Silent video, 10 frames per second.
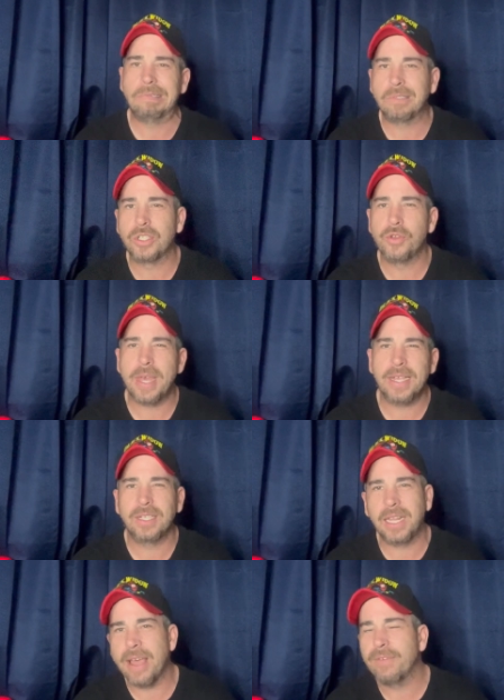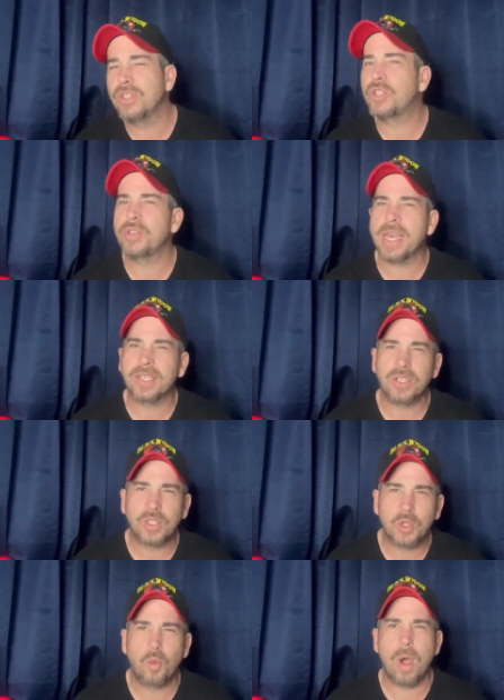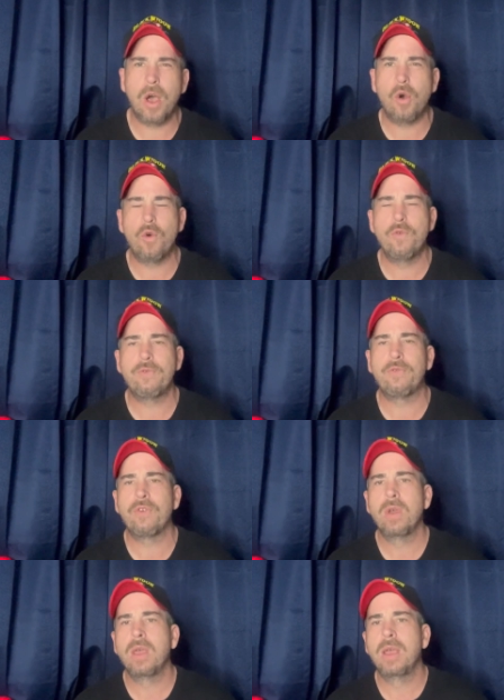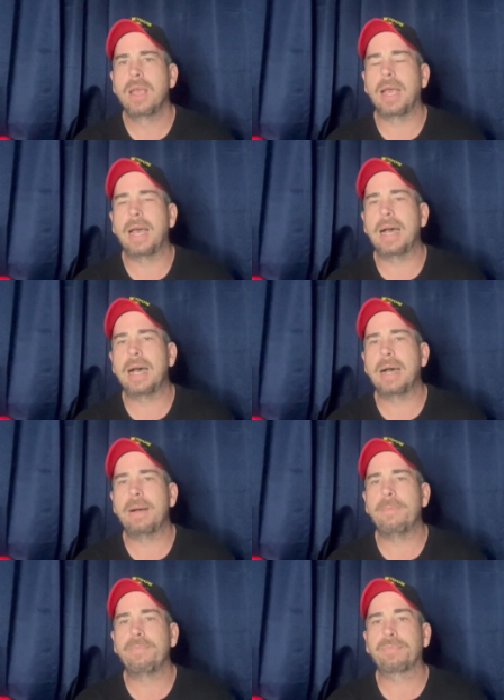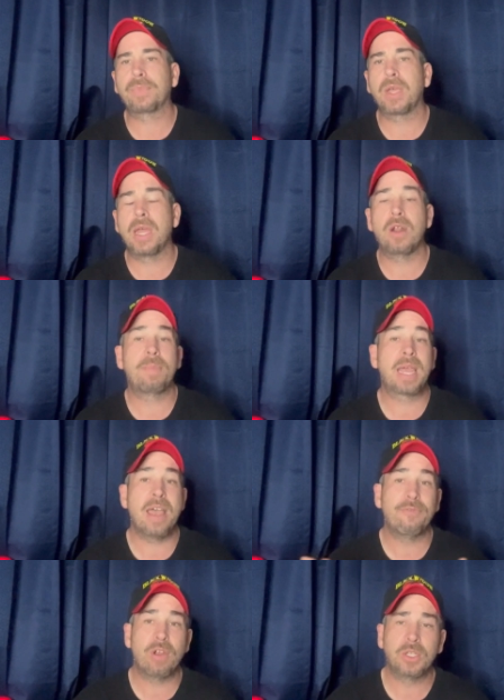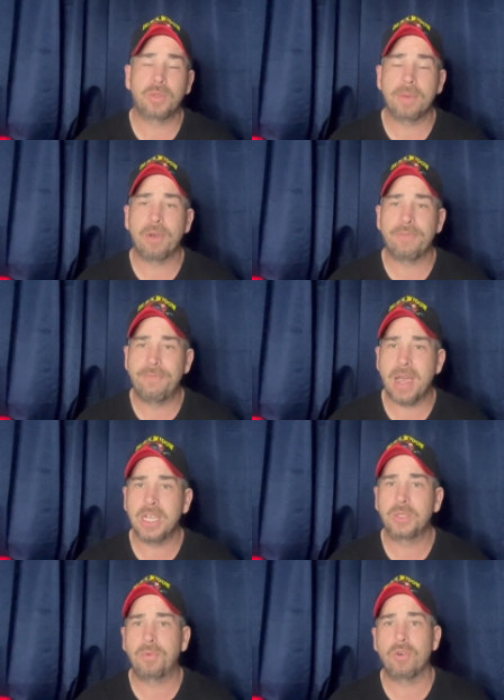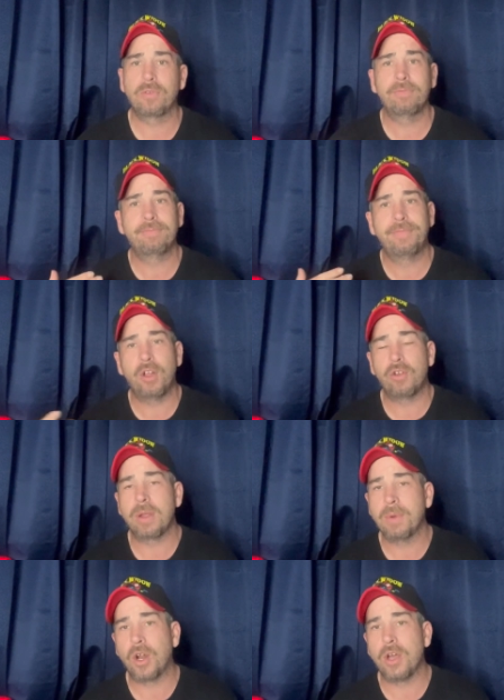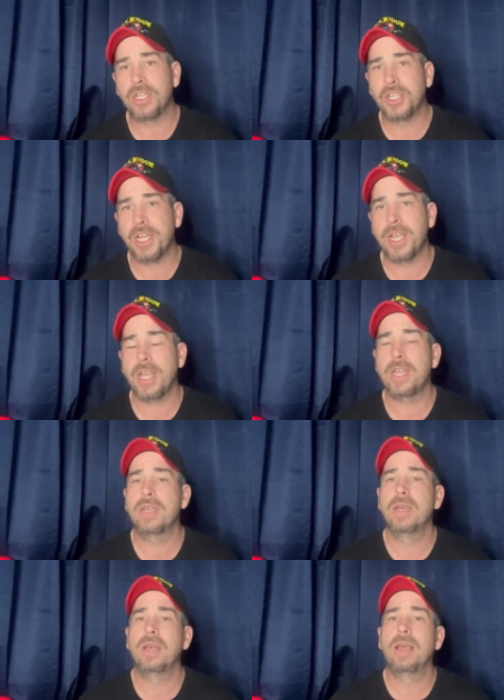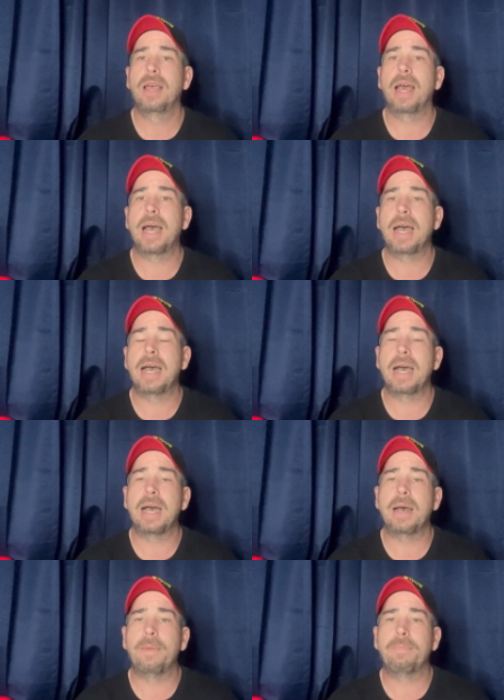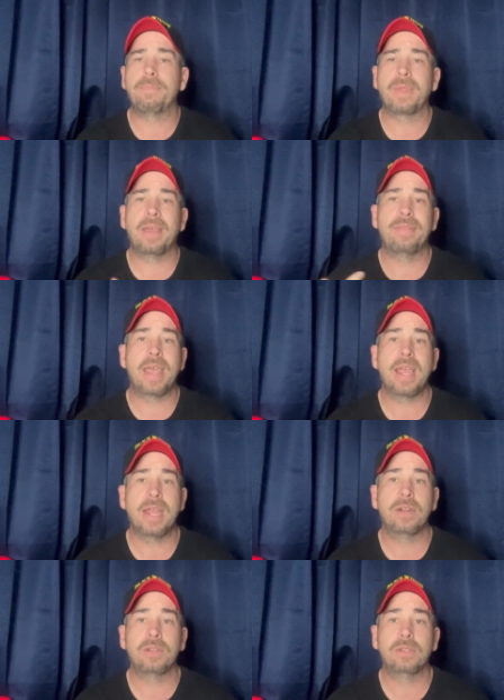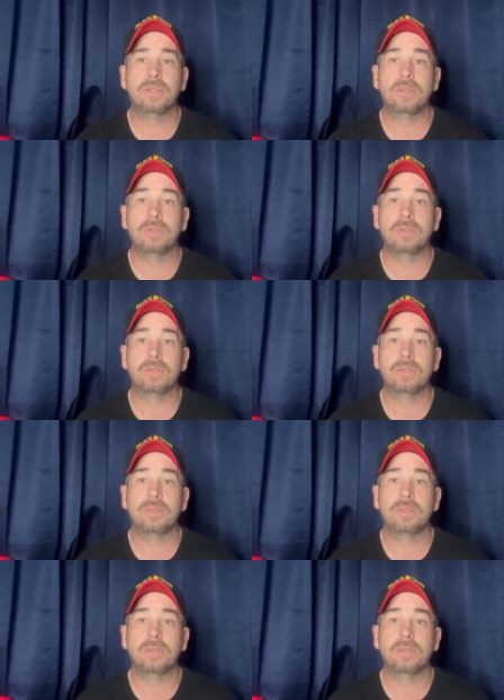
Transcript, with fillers: 2011, 2012, and I became friends with him on Facebook, following him on IG, and then